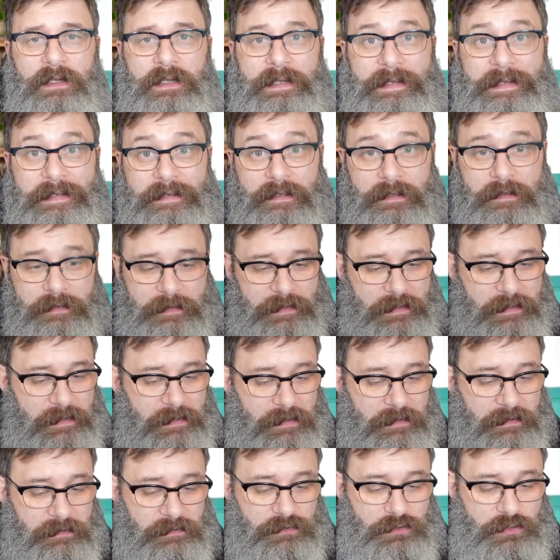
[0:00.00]
In
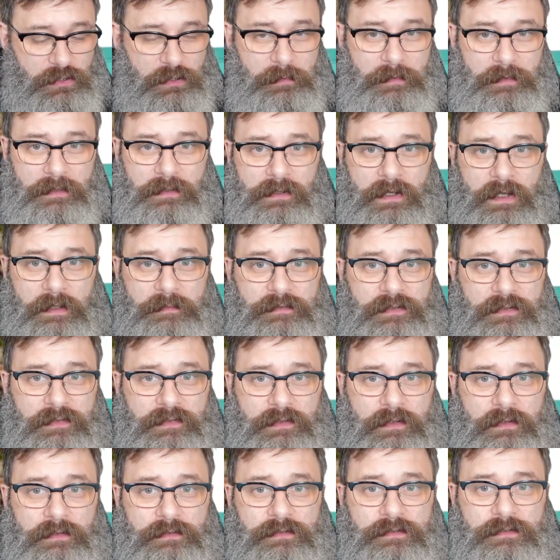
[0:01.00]
the terminal, I'm just
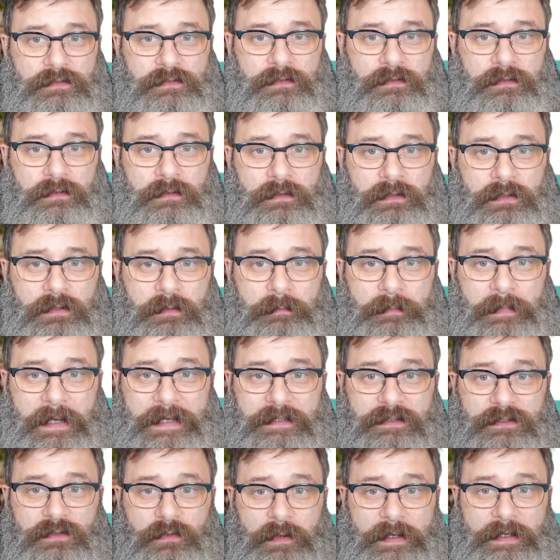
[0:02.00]
going to do
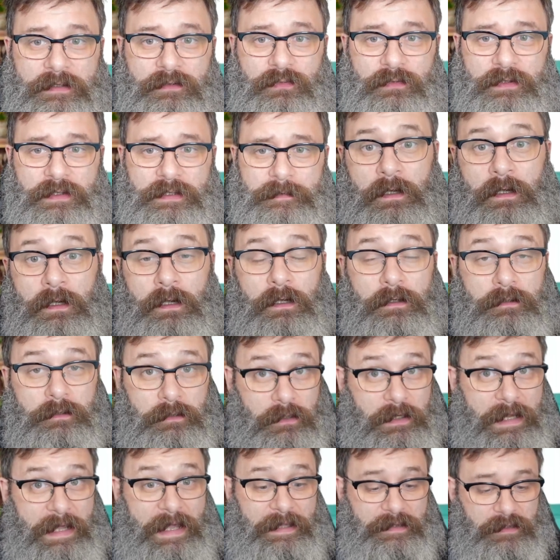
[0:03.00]
make directory.
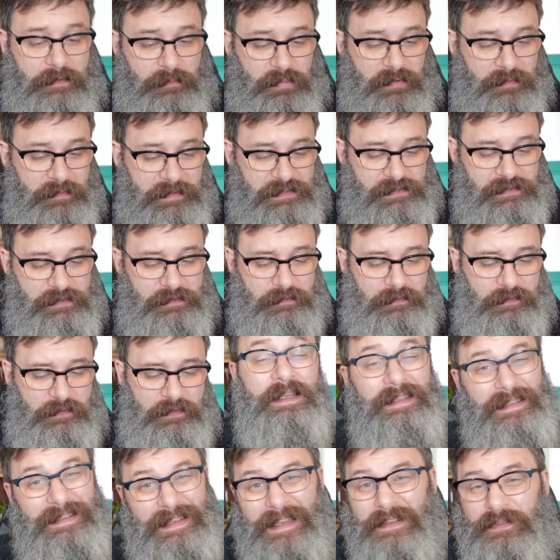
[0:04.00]
Going to add the permissions.
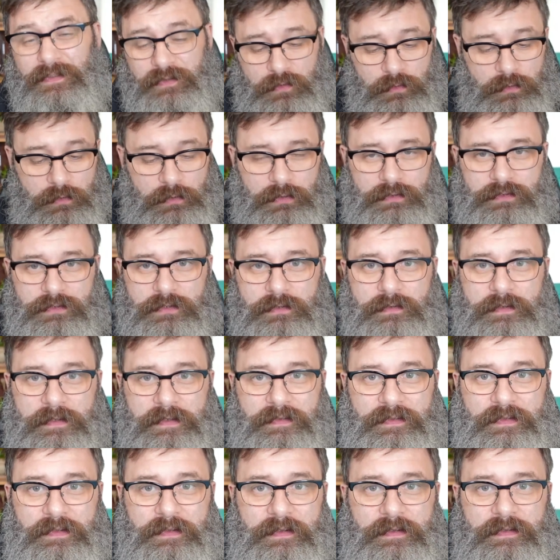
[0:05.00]
Yes, you could do
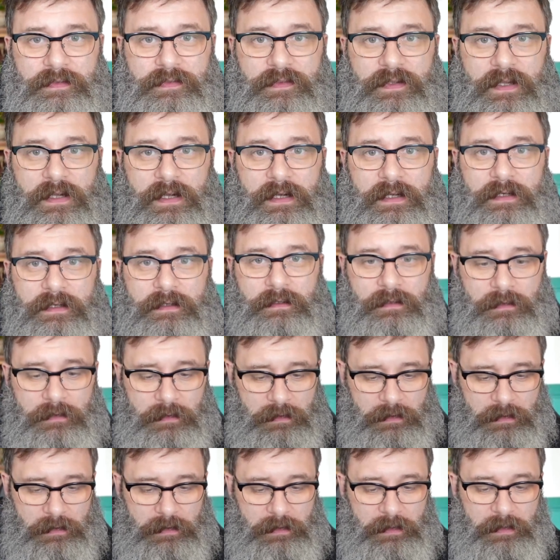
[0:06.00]
this at the start.
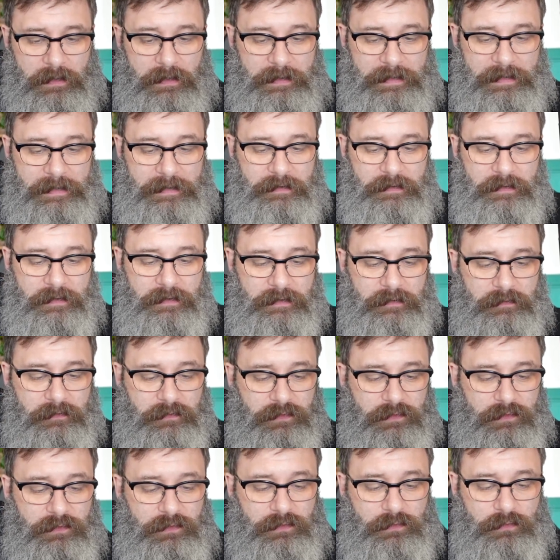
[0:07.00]
In the
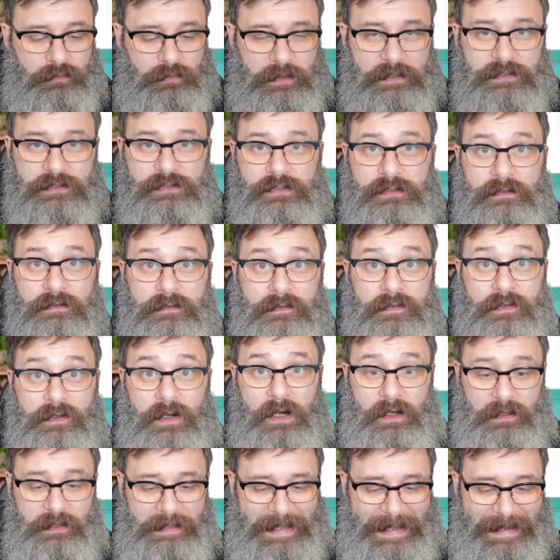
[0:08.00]
instructions,
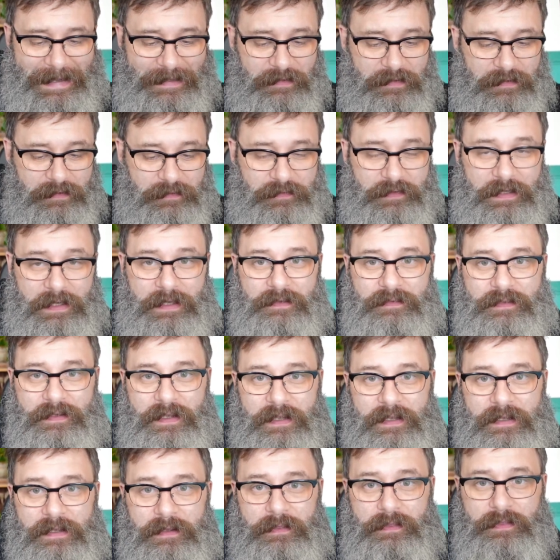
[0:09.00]
I'll add this as
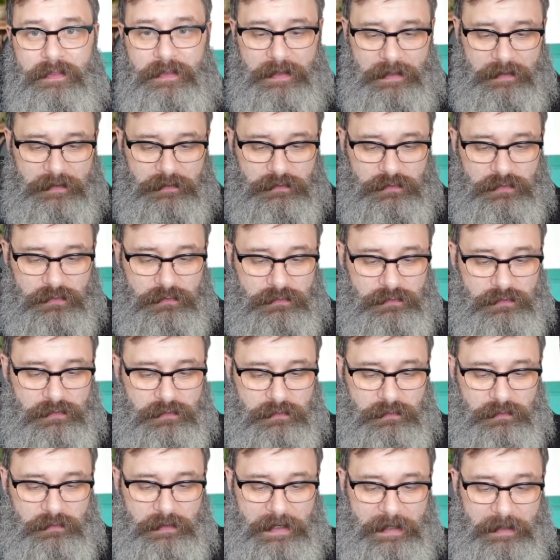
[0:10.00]
a thing to
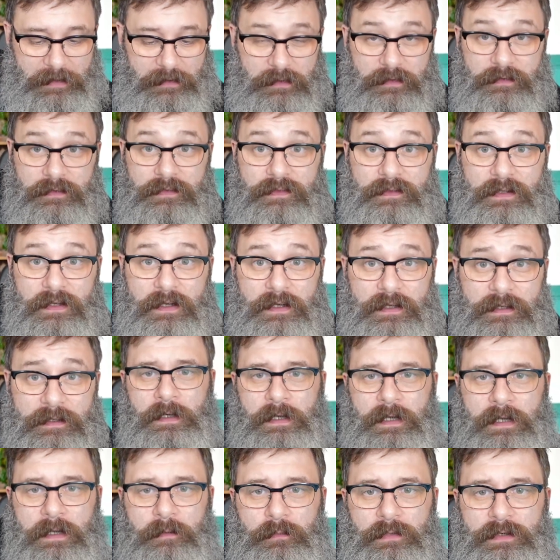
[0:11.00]
do at the start.
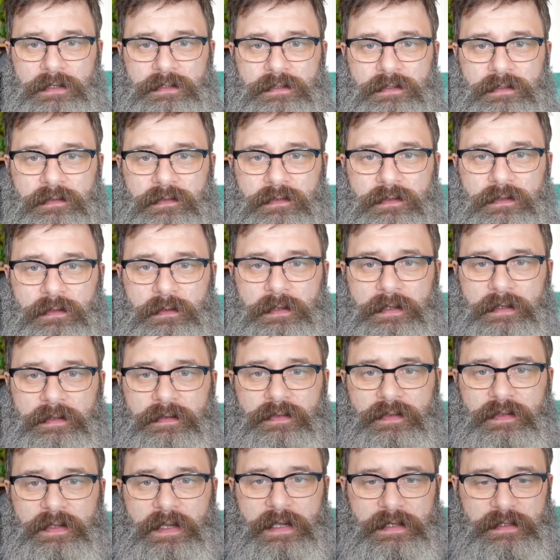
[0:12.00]
And we're just doing
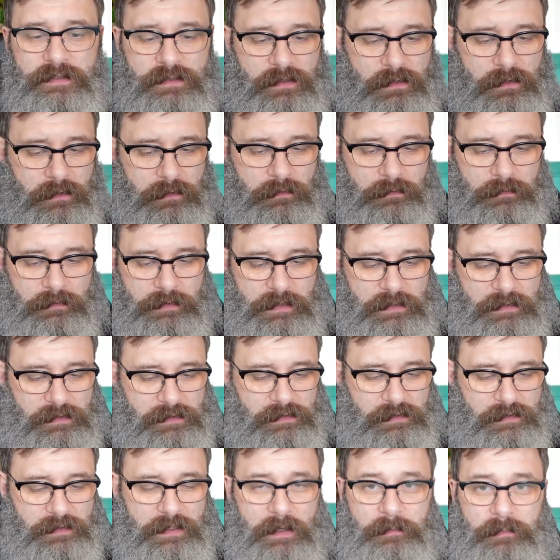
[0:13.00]
chown
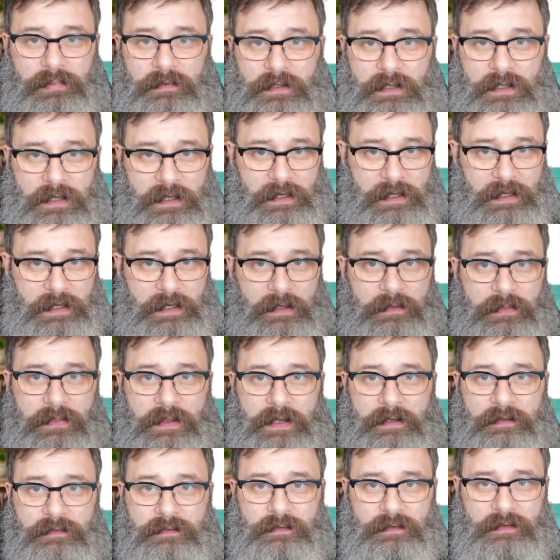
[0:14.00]

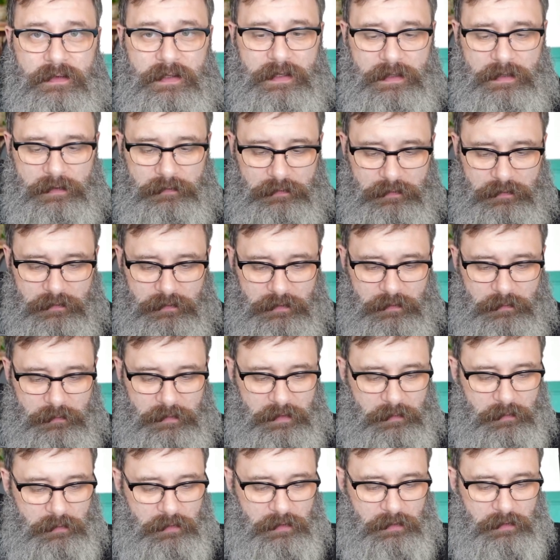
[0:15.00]
$R1000, and
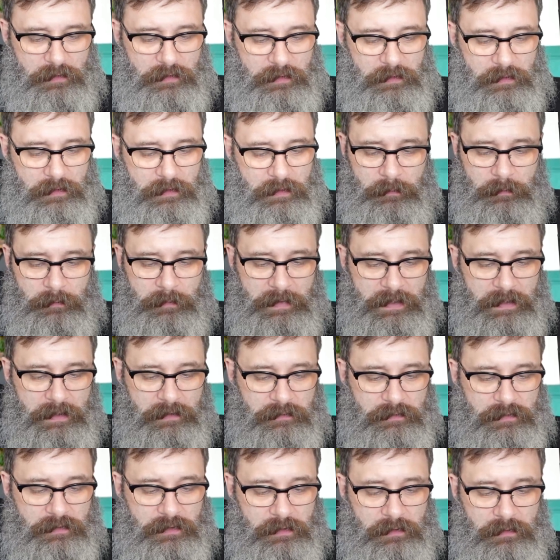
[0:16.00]
we want
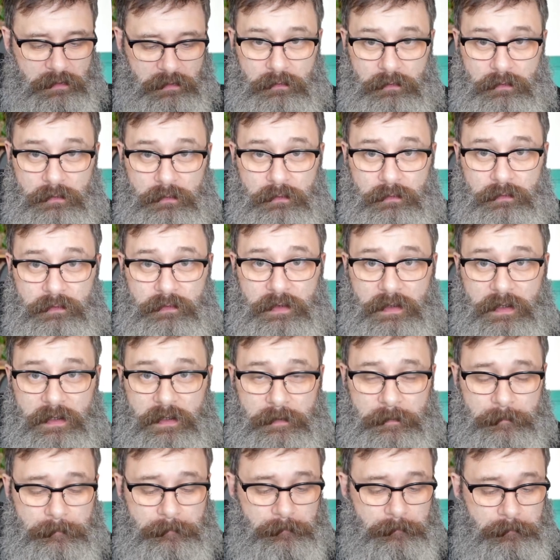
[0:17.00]
mount
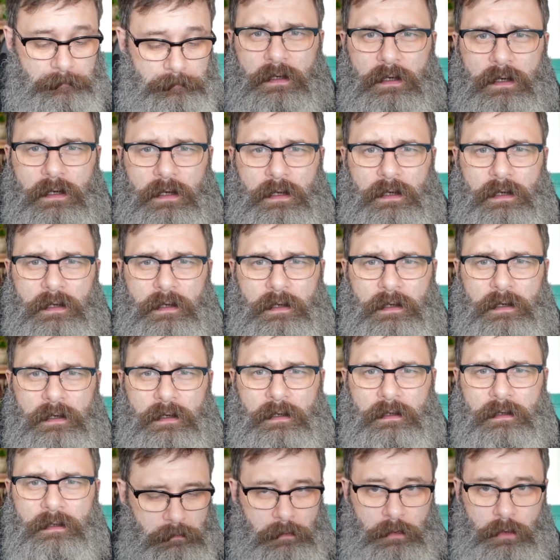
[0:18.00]
user
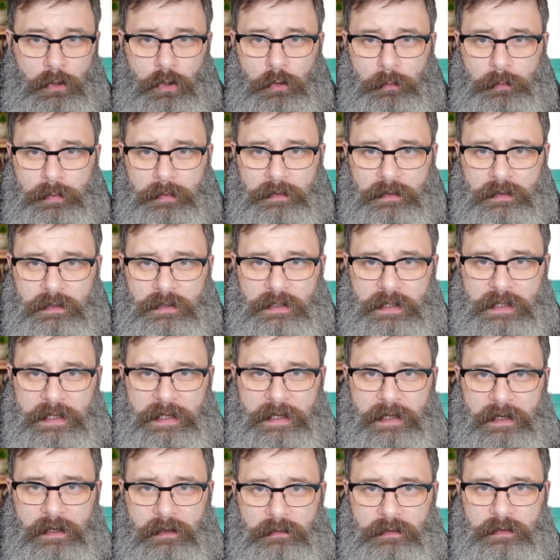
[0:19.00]

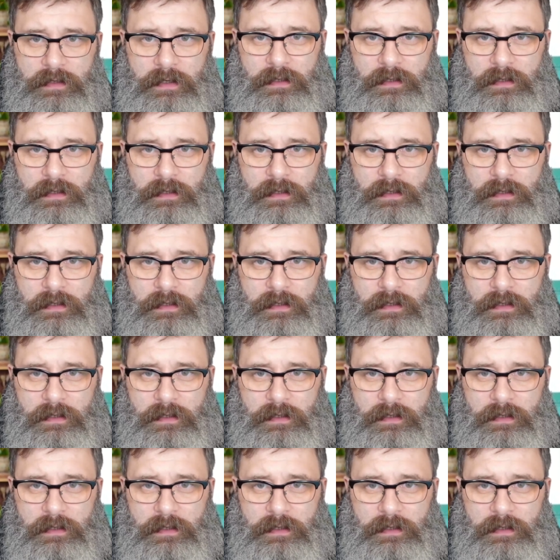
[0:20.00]
Opencloud.